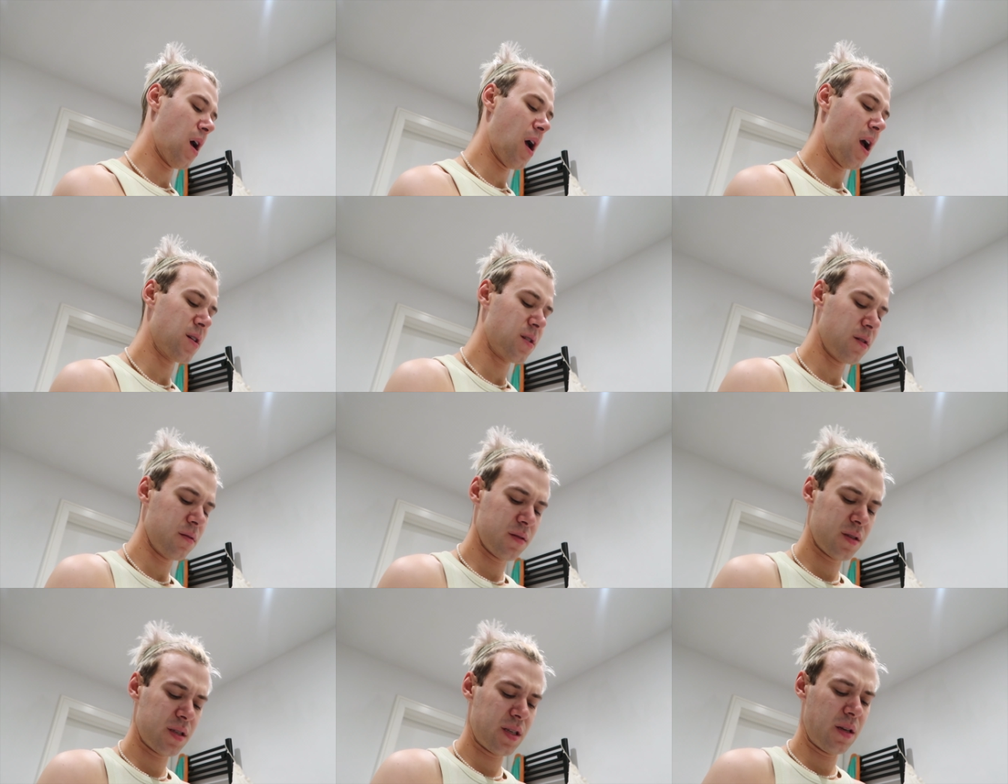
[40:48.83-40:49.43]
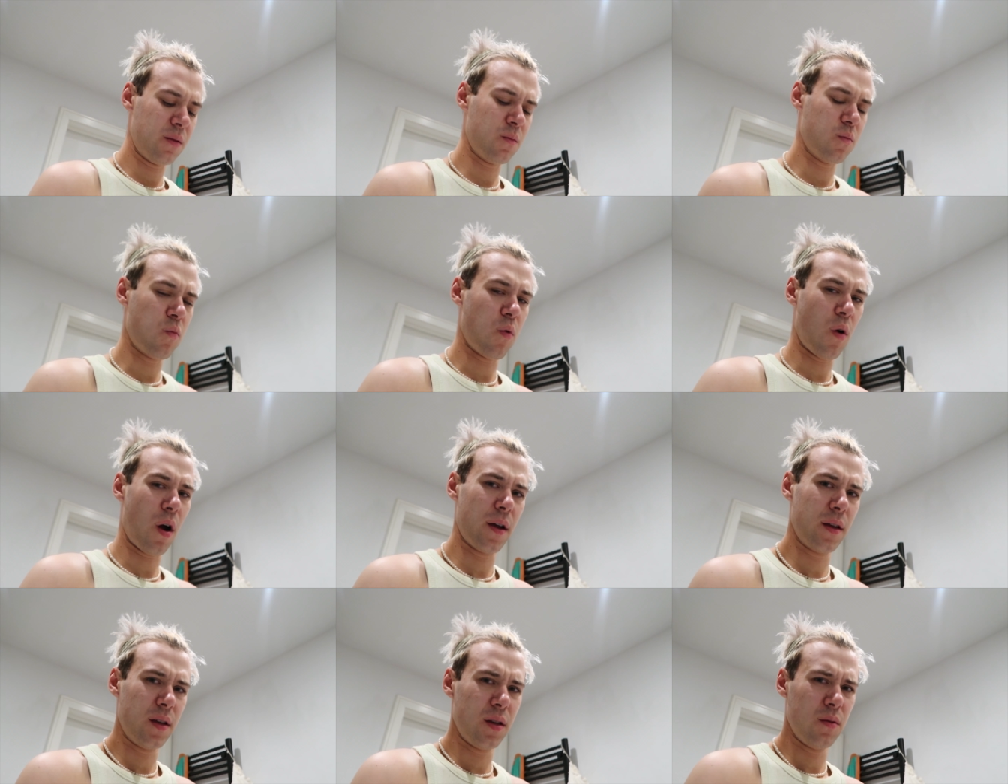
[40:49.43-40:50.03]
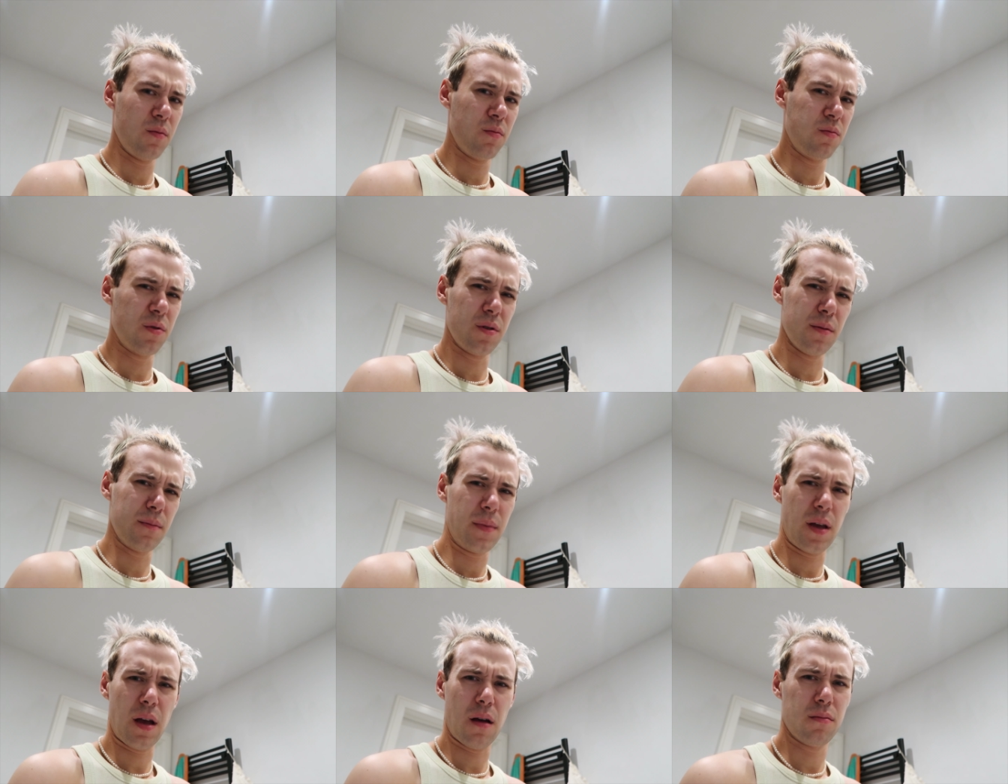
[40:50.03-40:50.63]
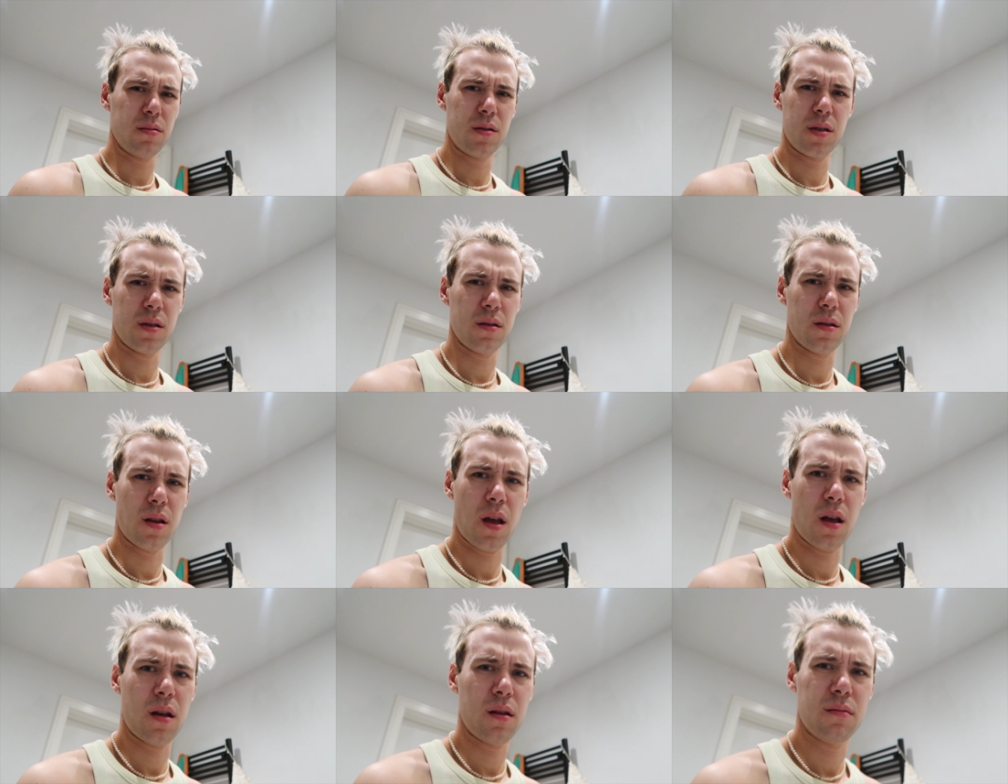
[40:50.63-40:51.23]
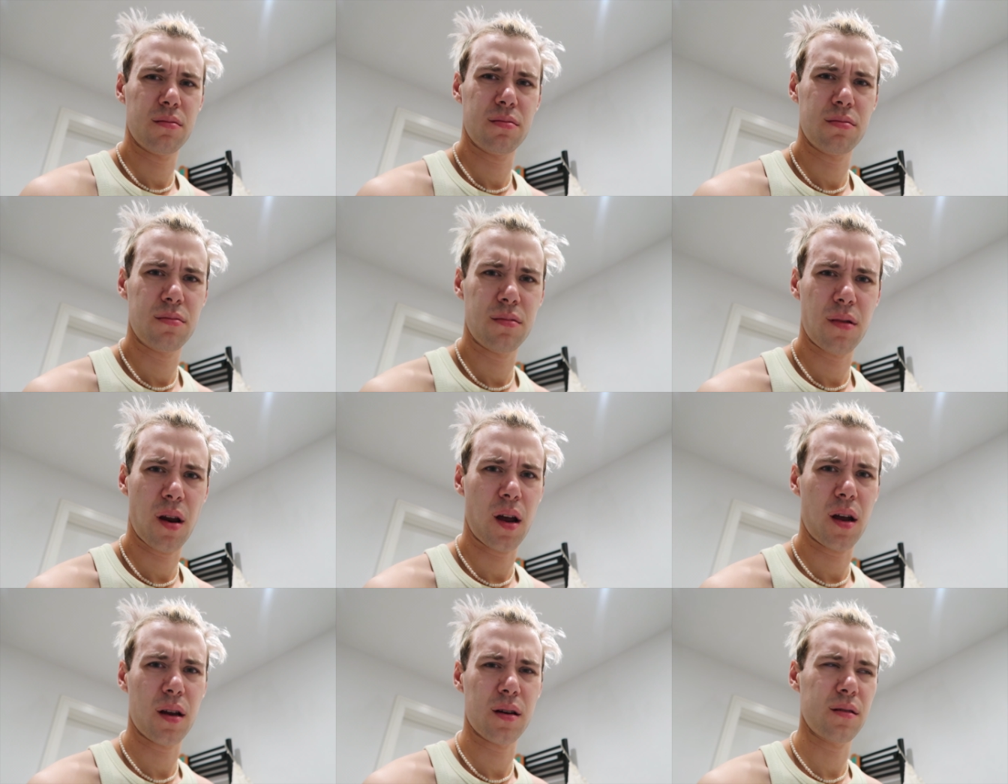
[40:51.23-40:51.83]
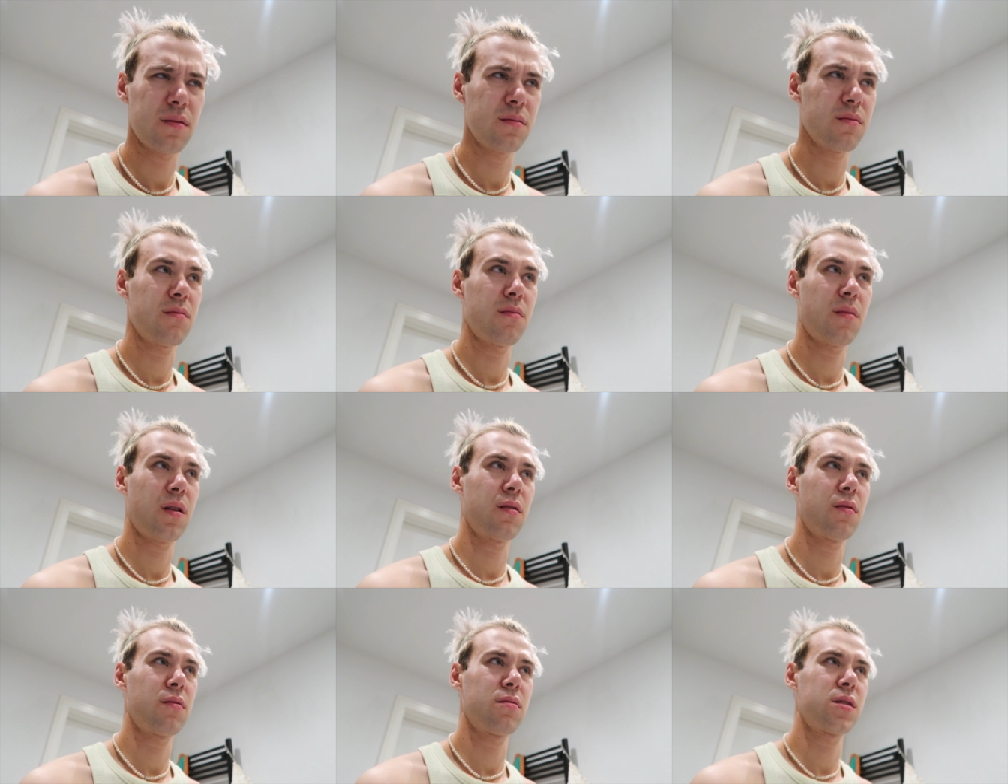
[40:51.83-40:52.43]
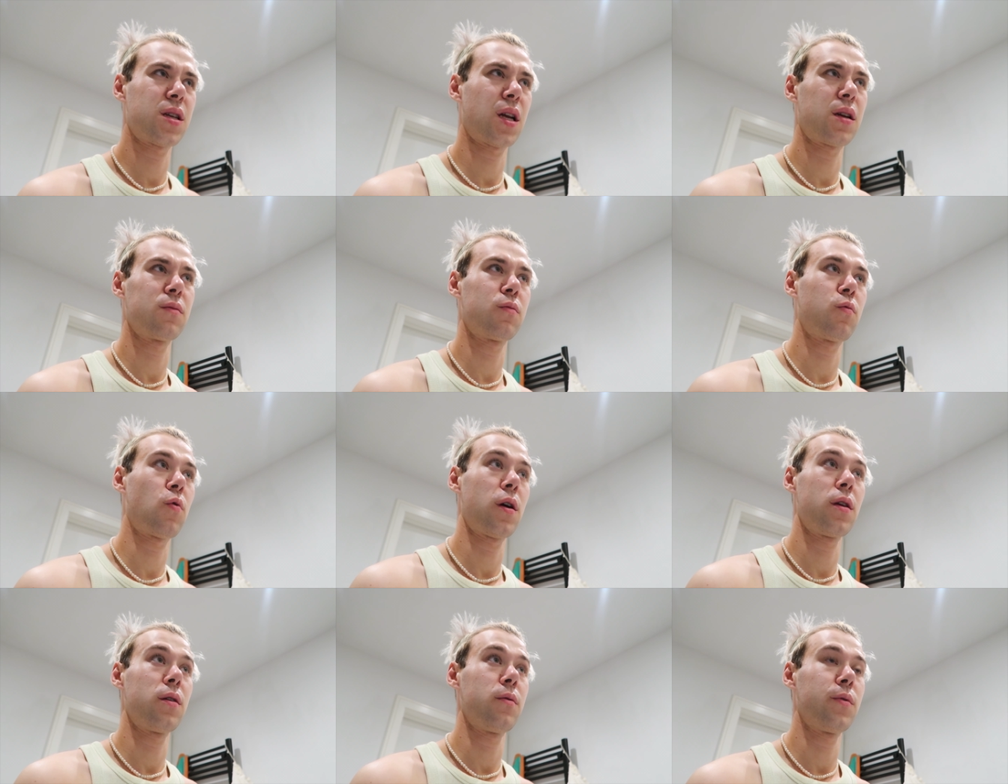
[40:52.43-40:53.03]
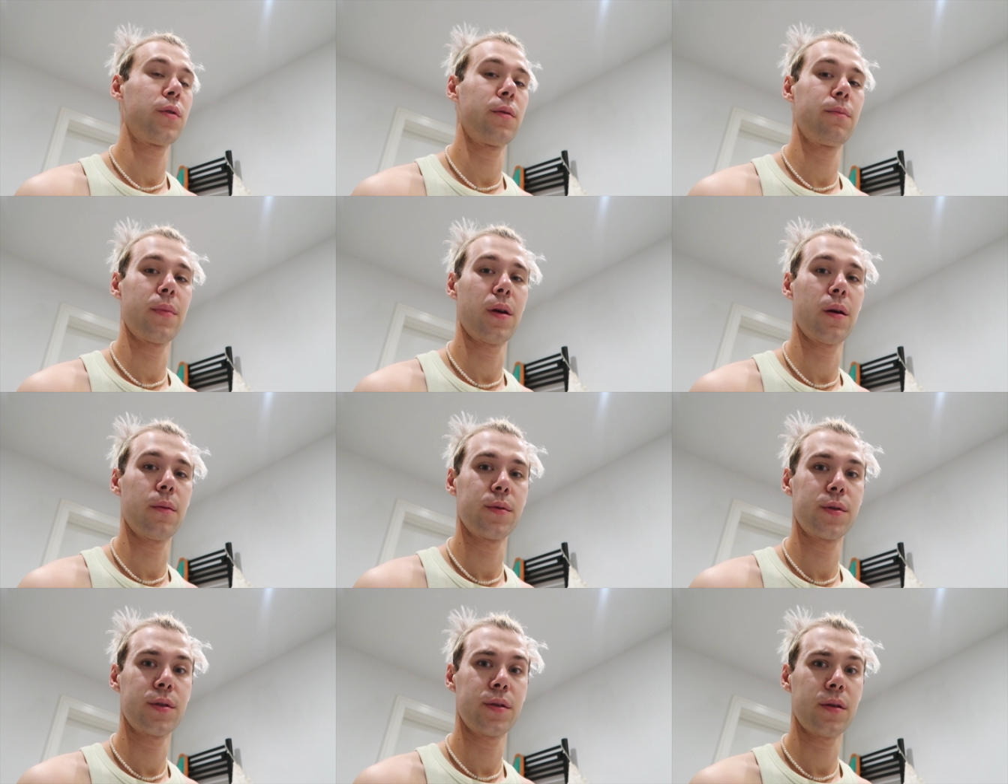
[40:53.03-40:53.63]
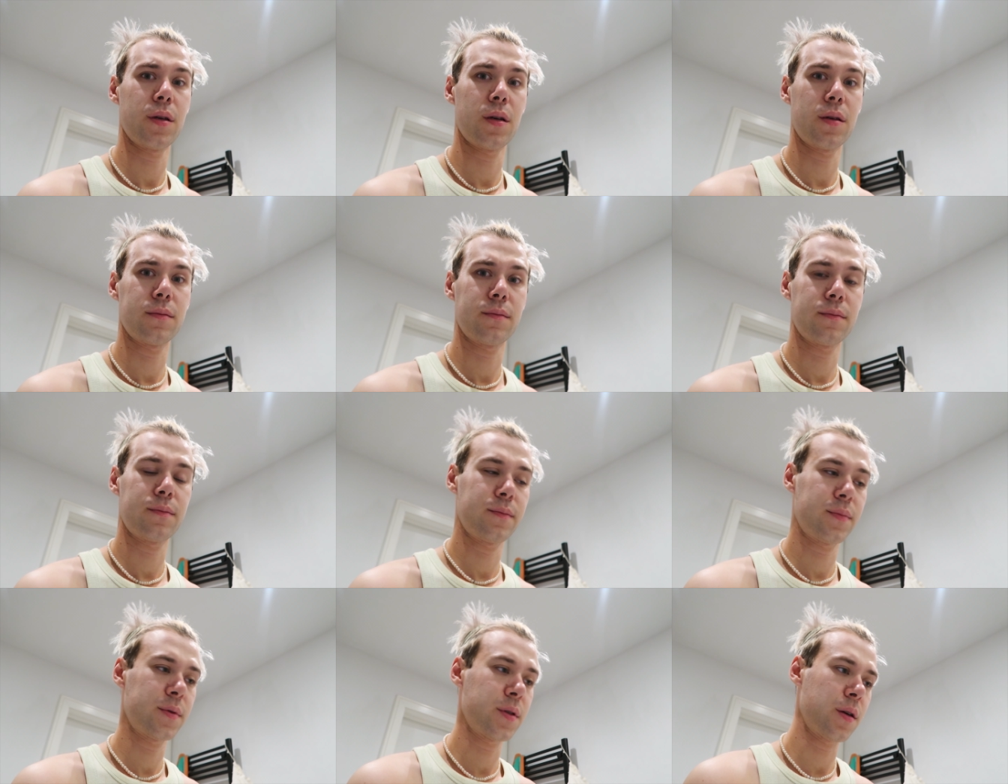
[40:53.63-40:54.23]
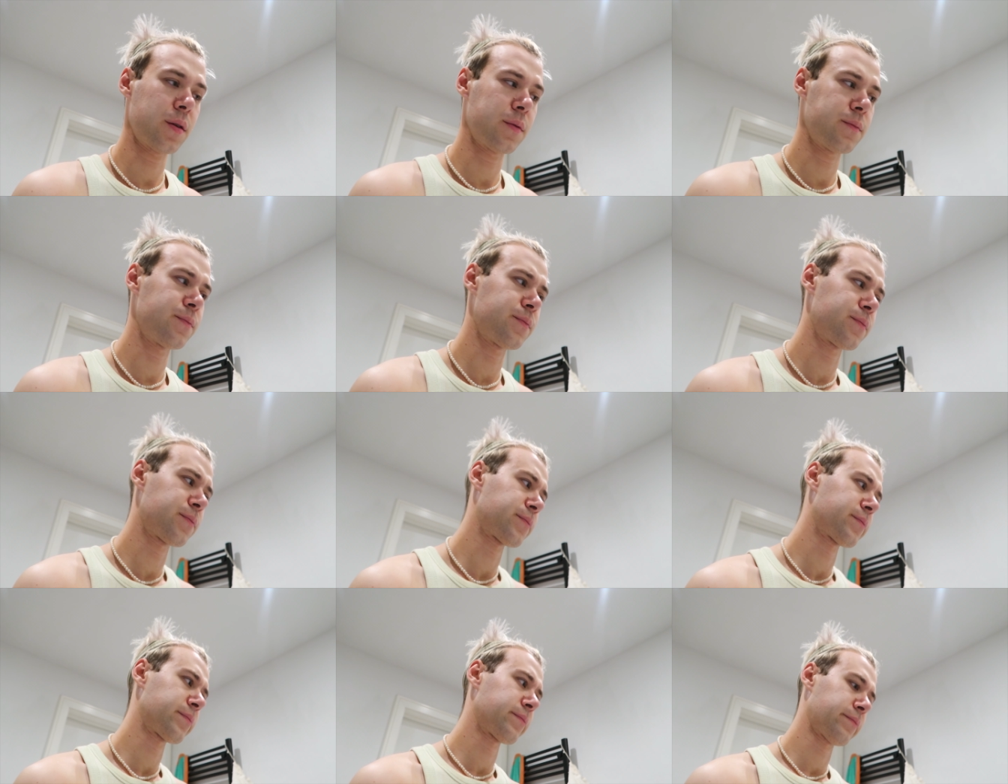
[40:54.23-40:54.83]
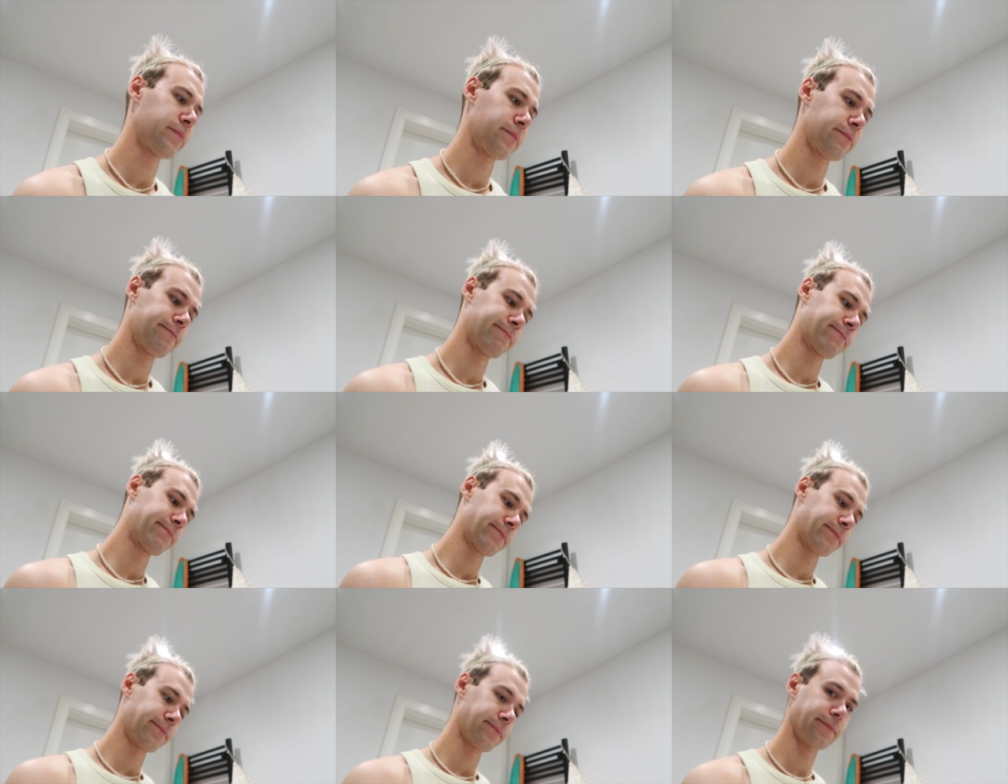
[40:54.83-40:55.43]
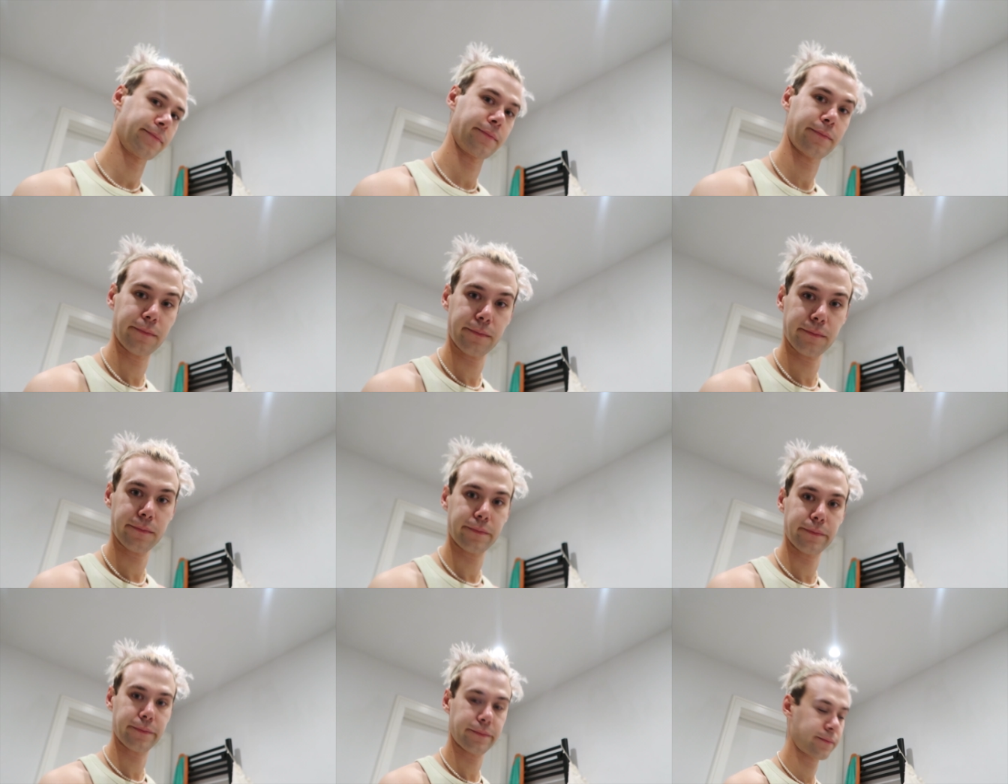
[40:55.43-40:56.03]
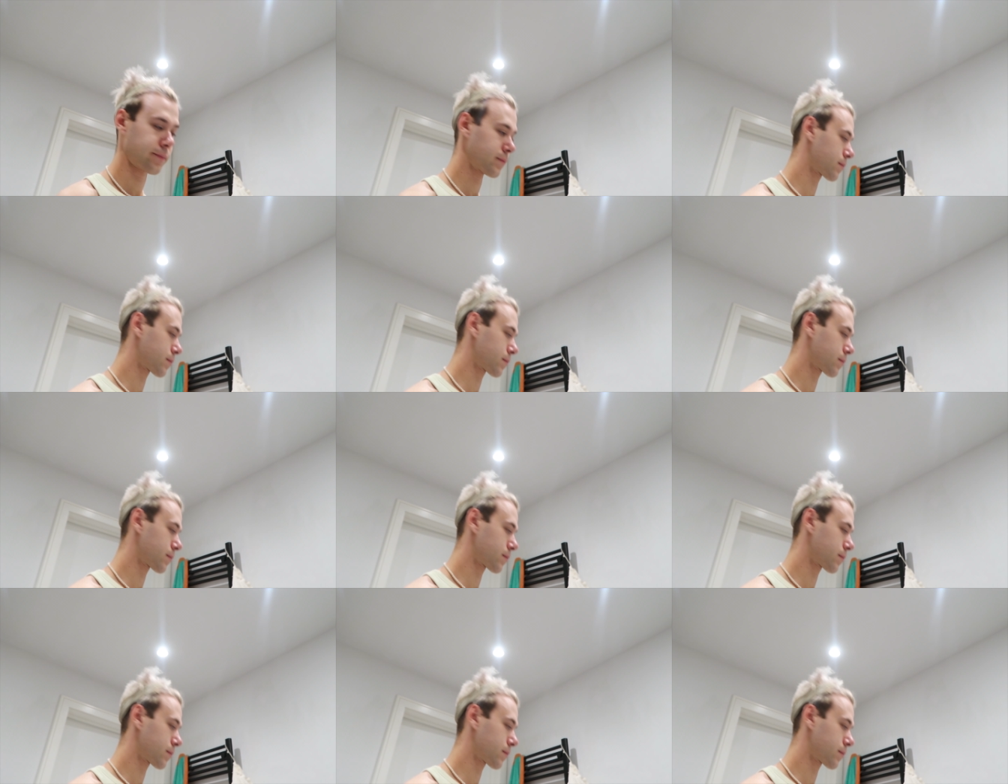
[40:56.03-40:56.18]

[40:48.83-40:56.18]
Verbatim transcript: I don't see why you wouldn't be able to do that. Like, I don't understand why you wouldn't be able to do that. So.